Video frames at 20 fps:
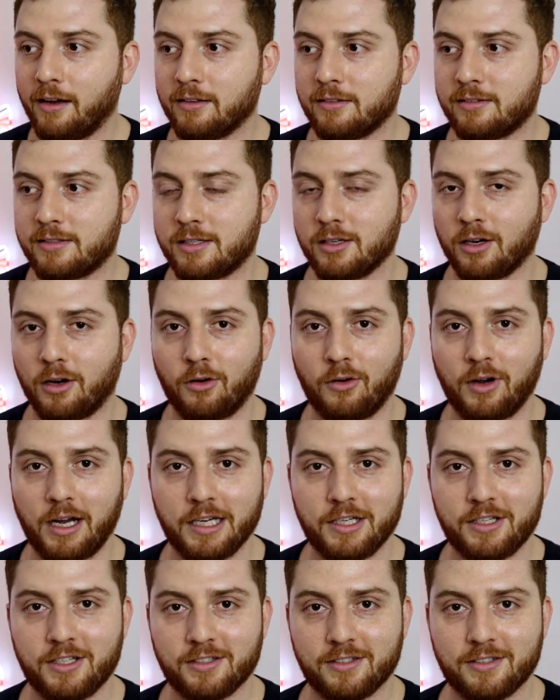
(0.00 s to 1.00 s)
So
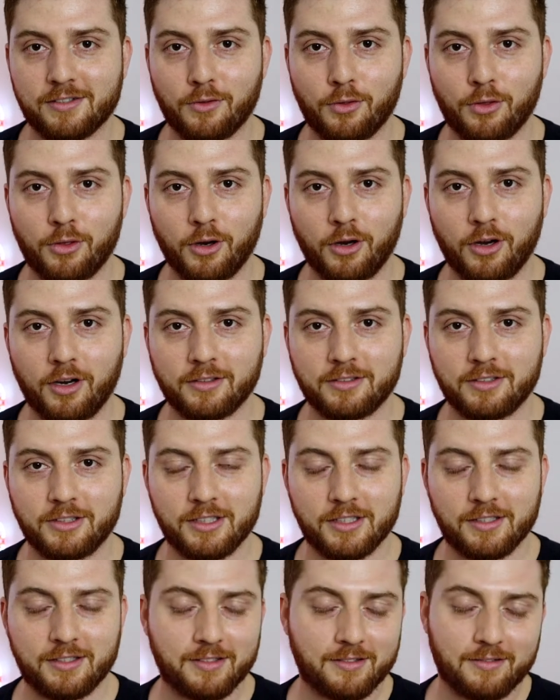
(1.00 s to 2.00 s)
I just
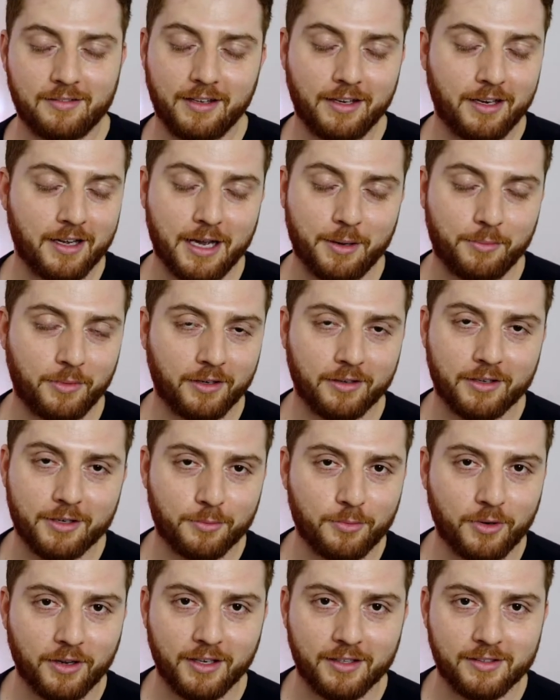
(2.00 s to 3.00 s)
thought, yeah, I mean,
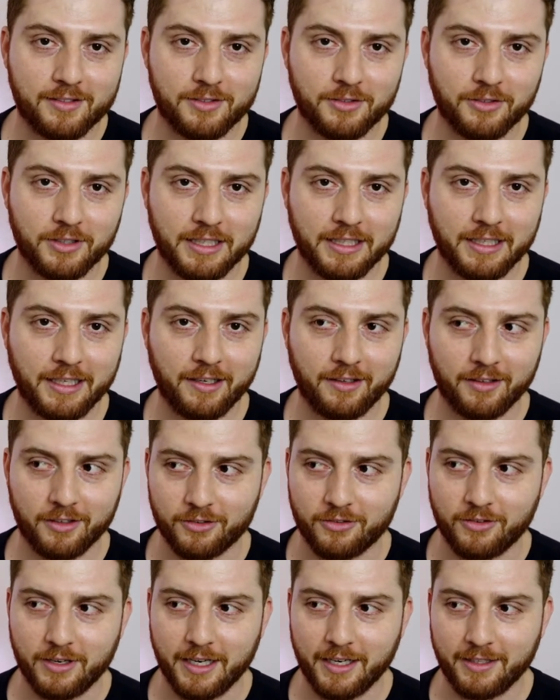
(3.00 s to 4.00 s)
come on, let's do it in
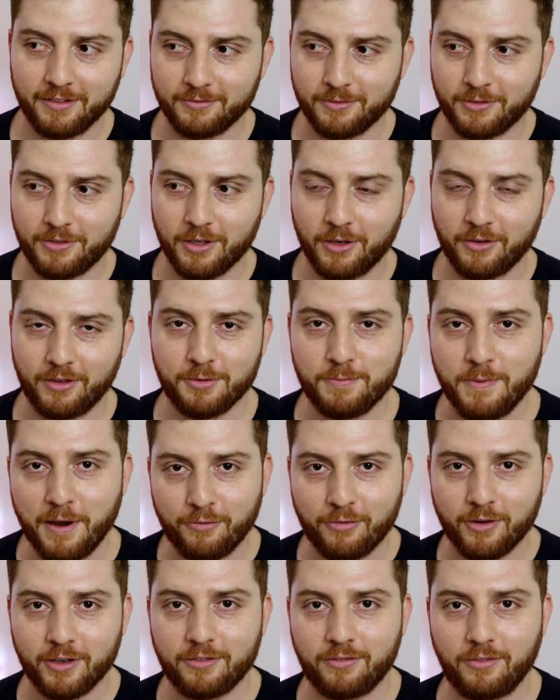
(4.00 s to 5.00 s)
English, right? So this is my
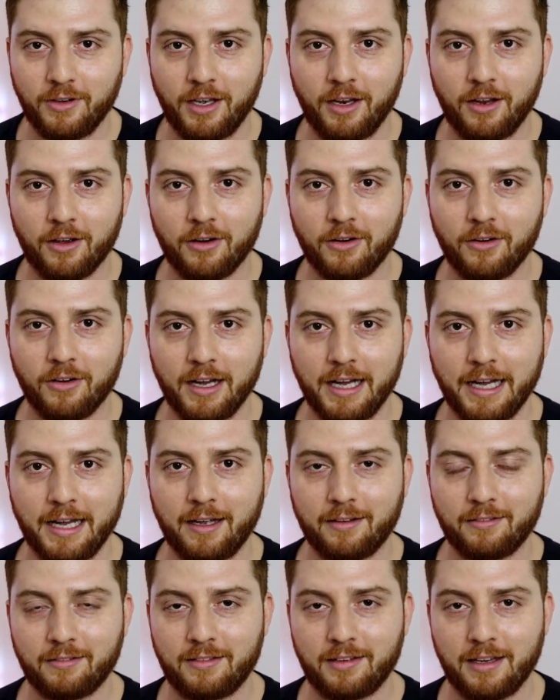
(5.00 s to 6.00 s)
first video,
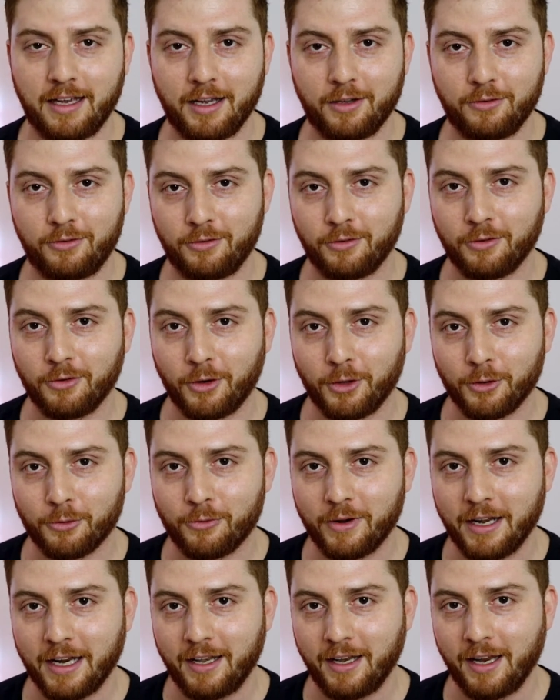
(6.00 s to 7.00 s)
and as you
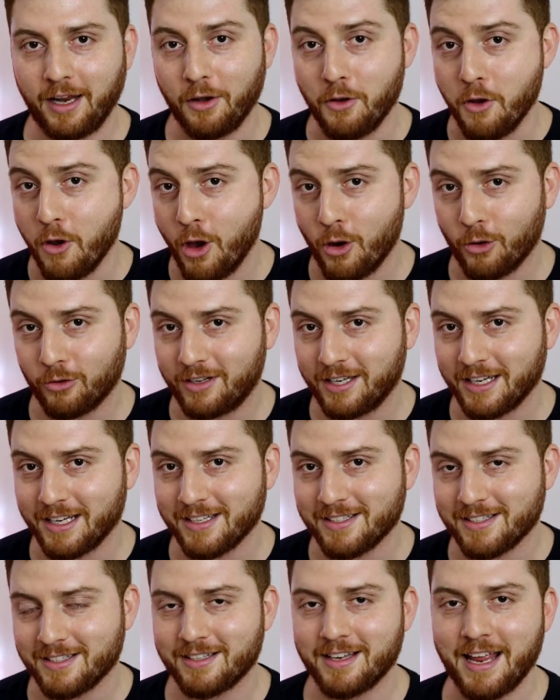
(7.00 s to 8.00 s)
already
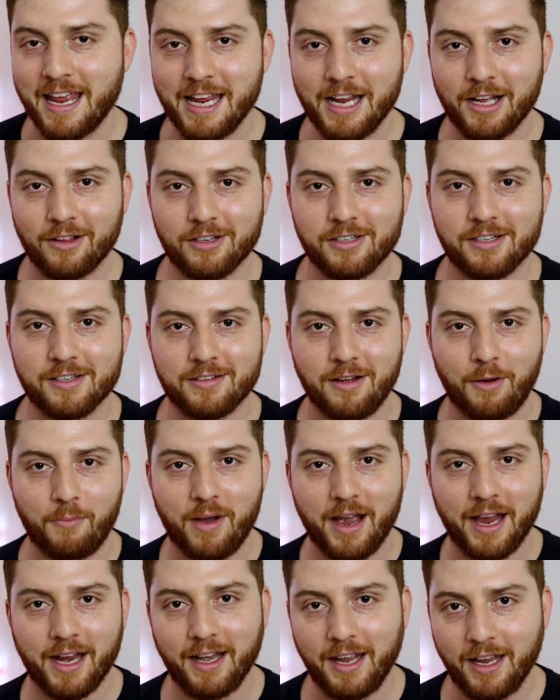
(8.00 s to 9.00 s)
noticed, English is not
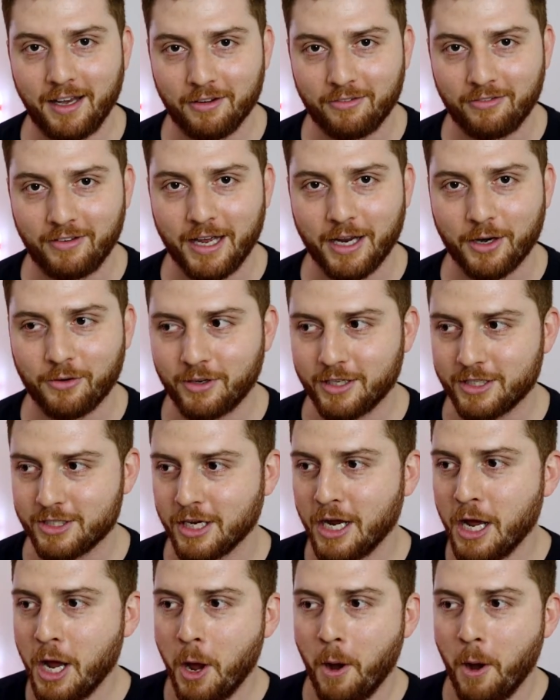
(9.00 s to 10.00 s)
my native language,
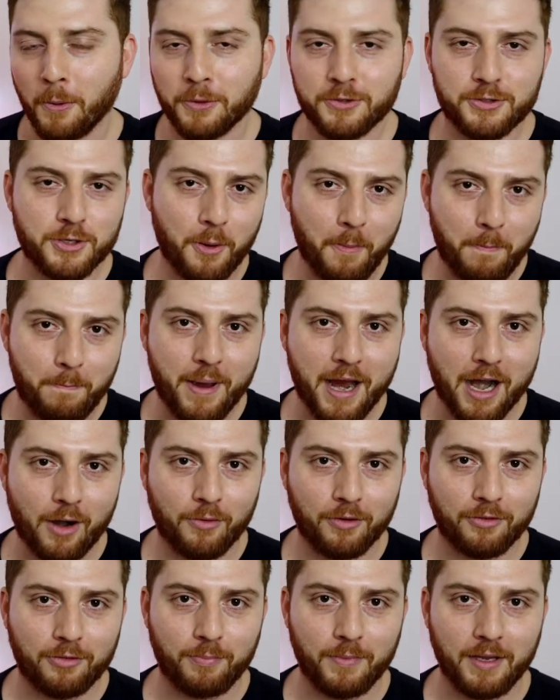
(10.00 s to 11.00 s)
so bear
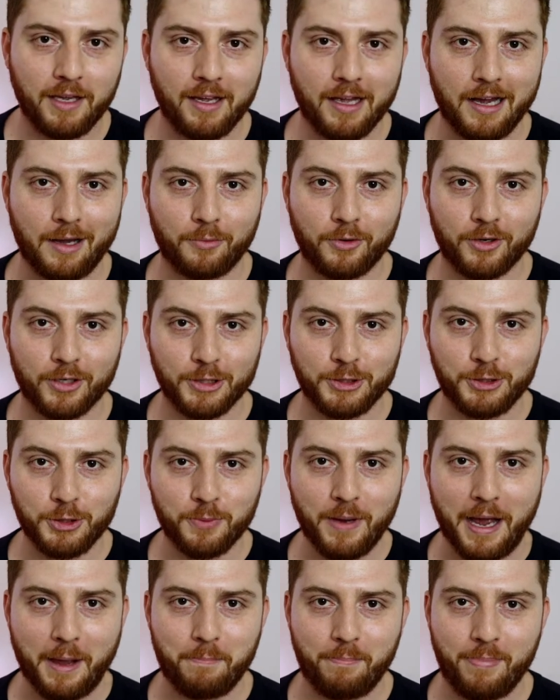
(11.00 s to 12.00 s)
with me. I'm gonna
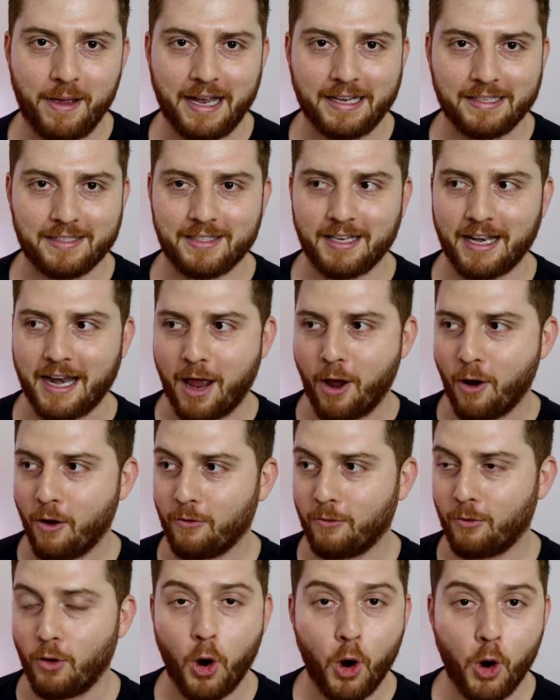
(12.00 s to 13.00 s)
do my best, and I
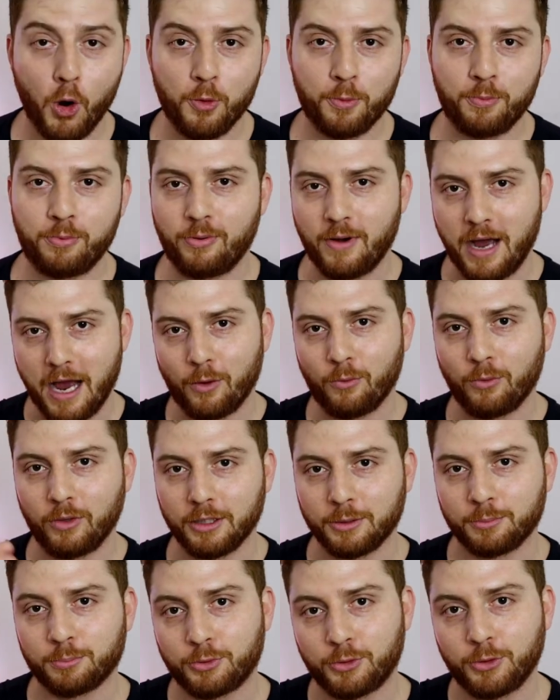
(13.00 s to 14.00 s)
hope I
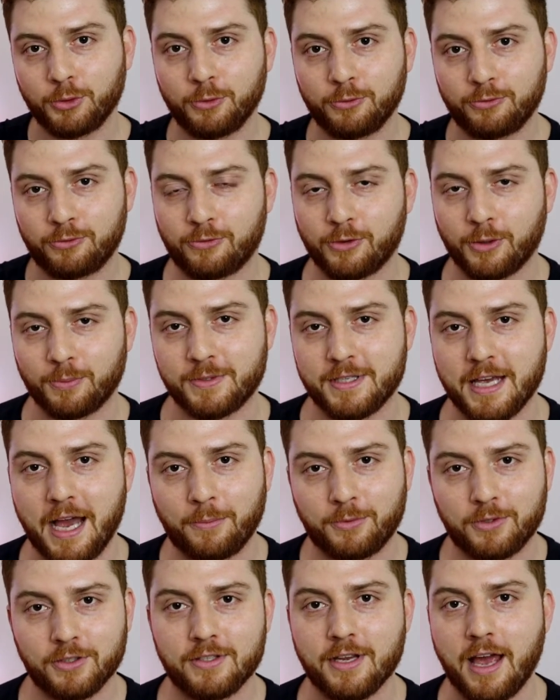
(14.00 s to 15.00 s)
will improve from
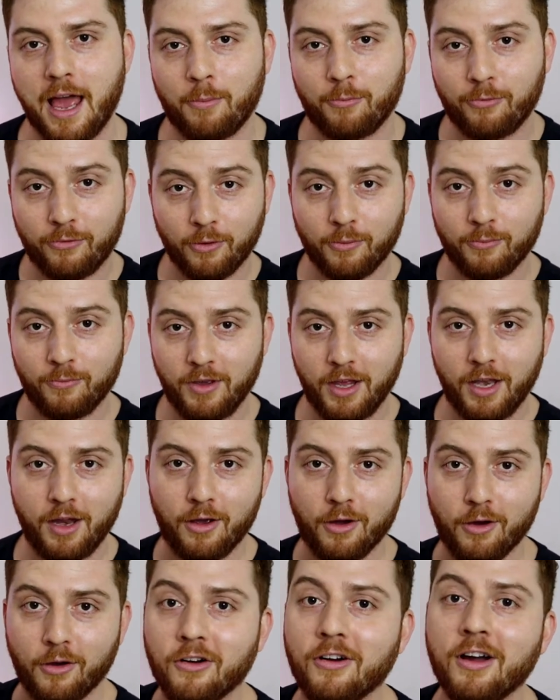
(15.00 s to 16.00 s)
time to time, from
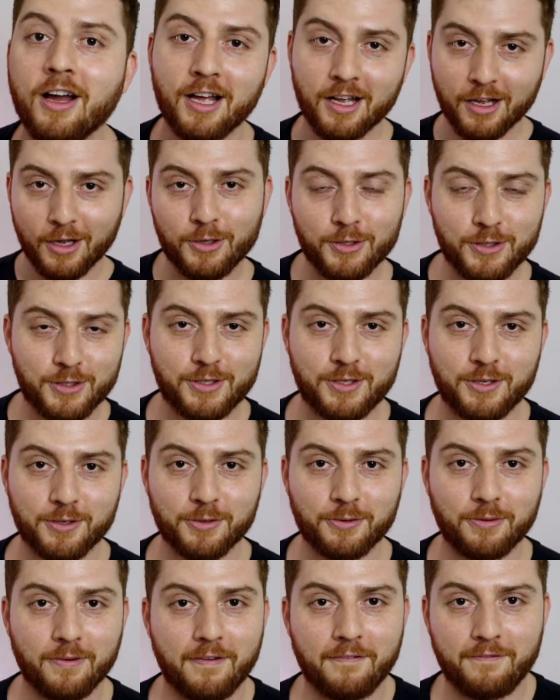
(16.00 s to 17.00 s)
video
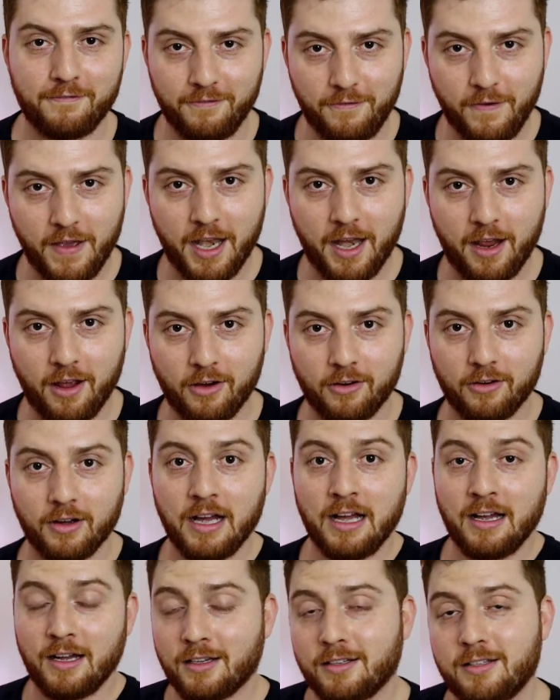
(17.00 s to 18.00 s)
to video.
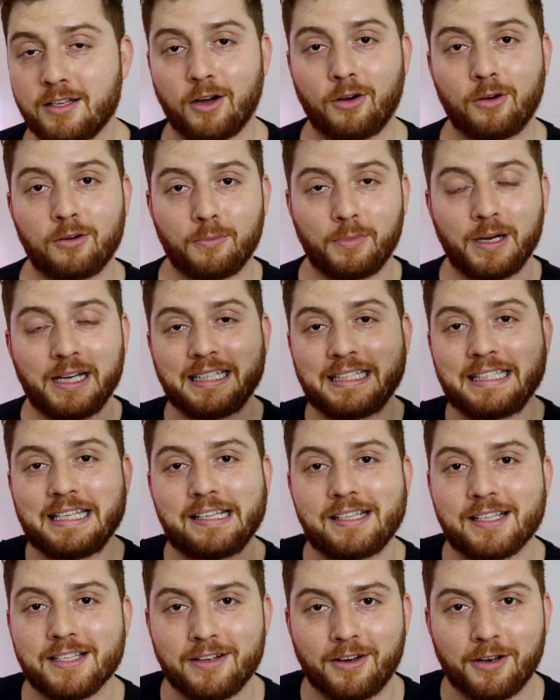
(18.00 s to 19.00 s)
So, but
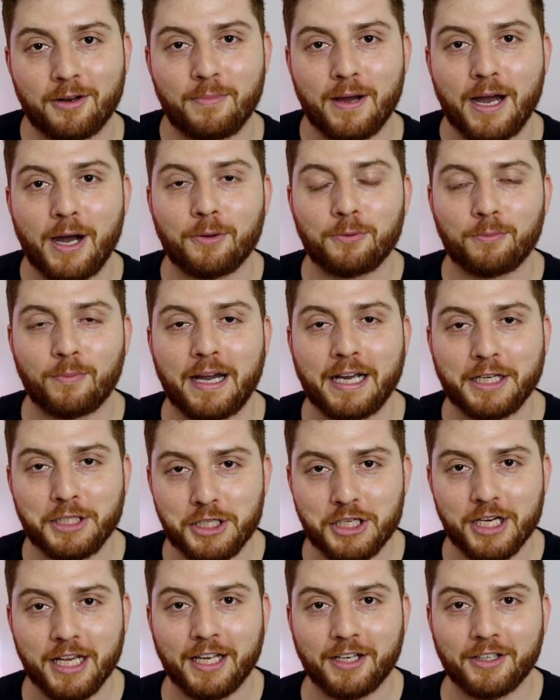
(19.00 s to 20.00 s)
this is not about my
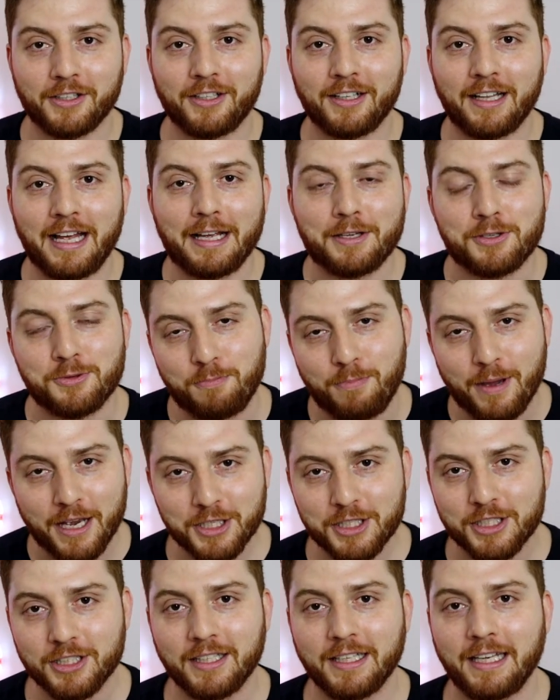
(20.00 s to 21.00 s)
channel
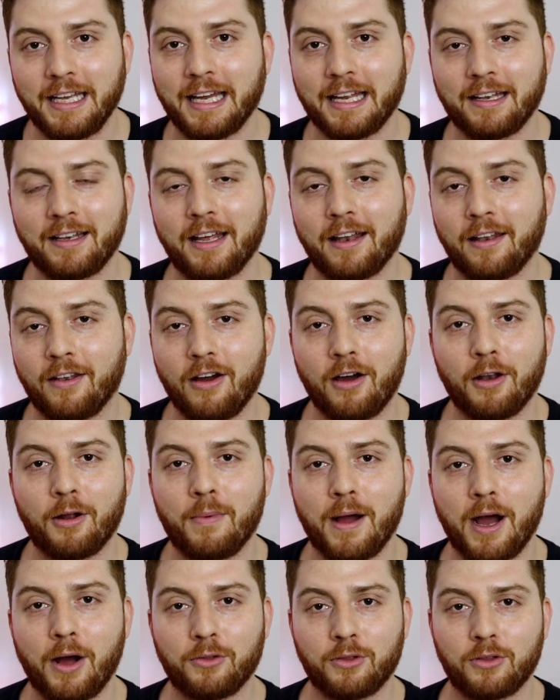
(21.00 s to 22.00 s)
especially, and yet not
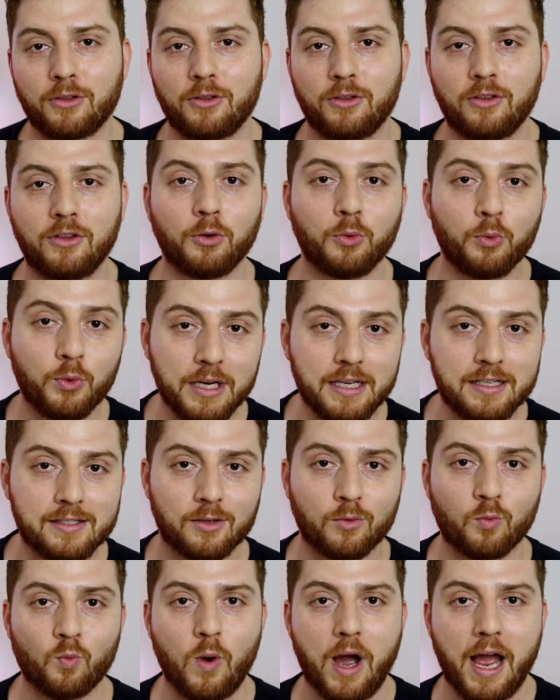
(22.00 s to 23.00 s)
about the
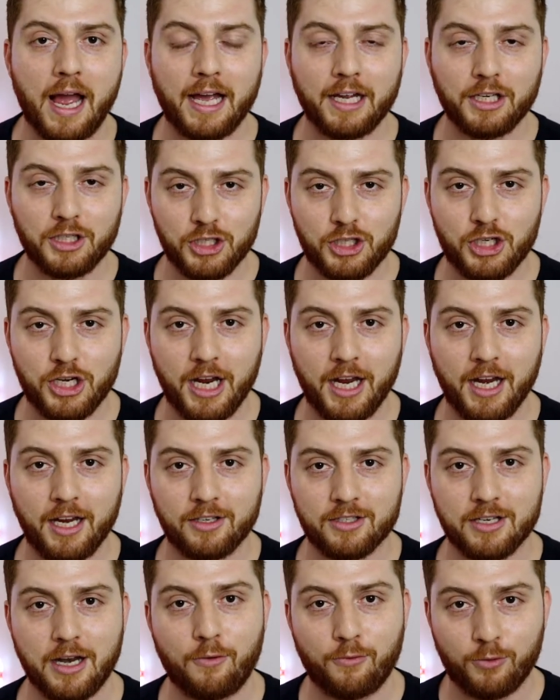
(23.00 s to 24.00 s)
reason why I
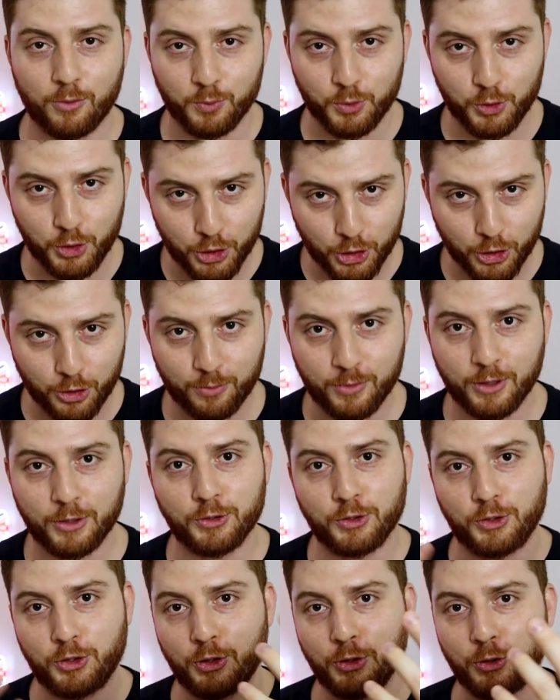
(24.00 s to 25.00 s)
changed now from
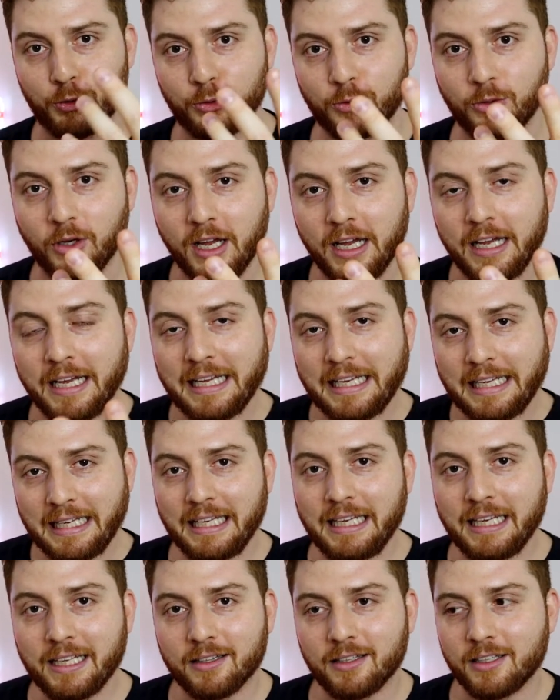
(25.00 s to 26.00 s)
German to
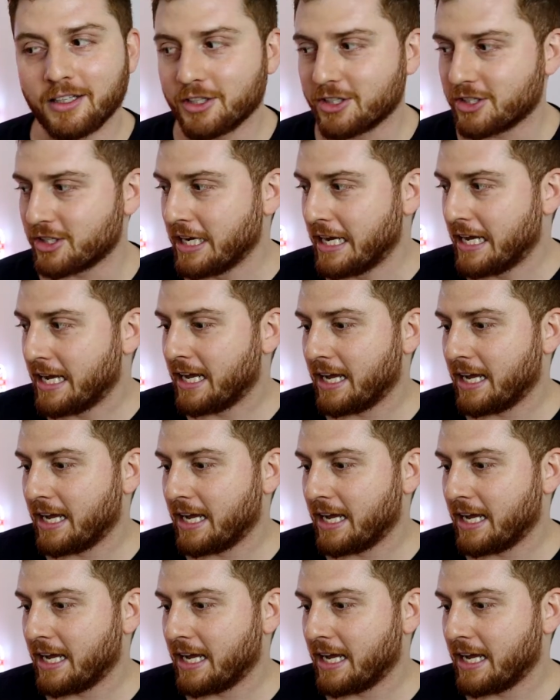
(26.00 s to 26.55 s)
English.